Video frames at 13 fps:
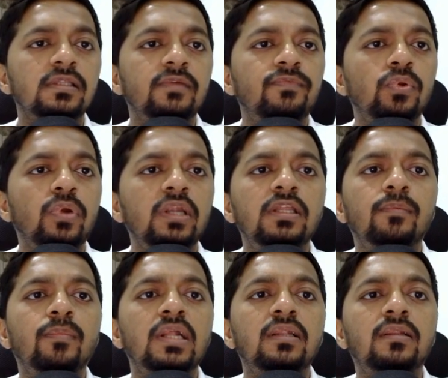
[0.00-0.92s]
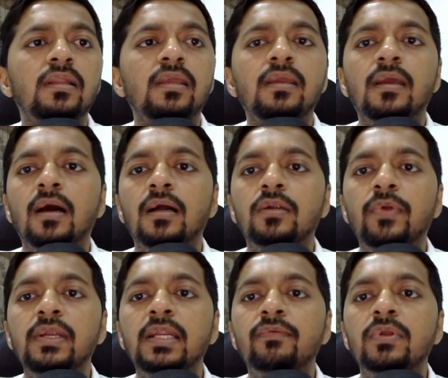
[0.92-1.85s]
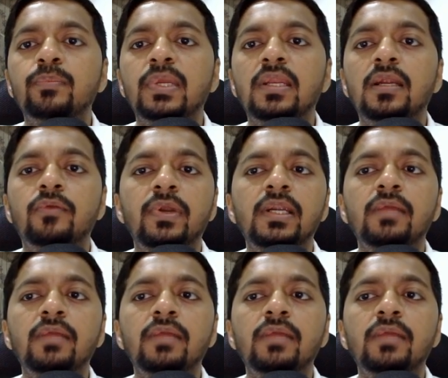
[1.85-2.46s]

If you look at the monthly 21 period